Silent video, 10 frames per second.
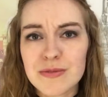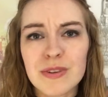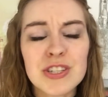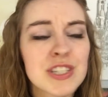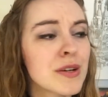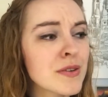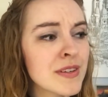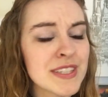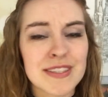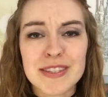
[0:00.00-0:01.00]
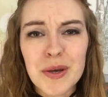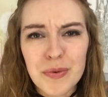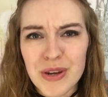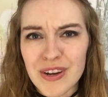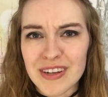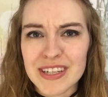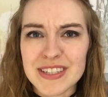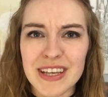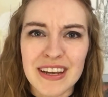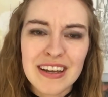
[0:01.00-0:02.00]
French deodorant is so weird.
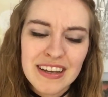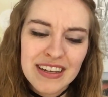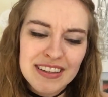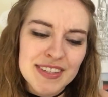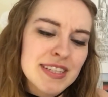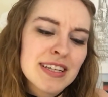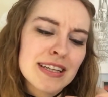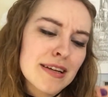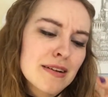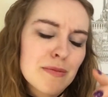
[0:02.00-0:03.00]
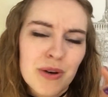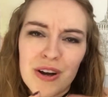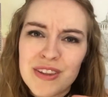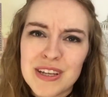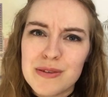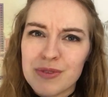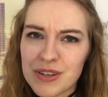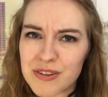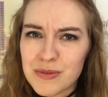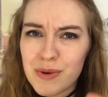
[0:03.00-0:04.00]
It's like this clear bar that you run
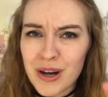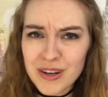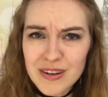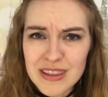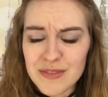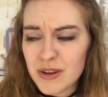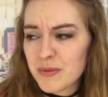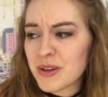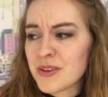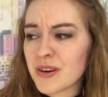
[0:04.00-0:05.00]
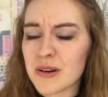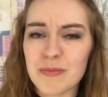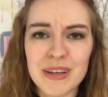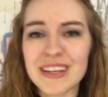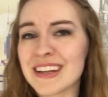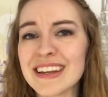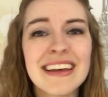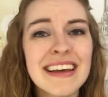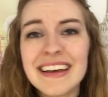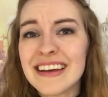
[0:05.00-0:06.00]
underwater and then rub on your armpit, and
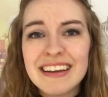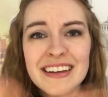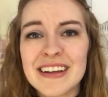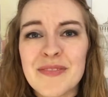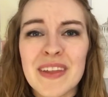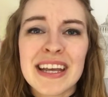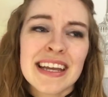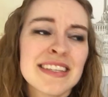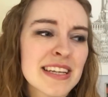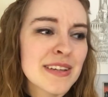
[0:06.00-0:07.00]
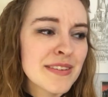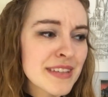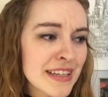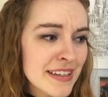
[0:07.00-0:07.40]
I can't tell you,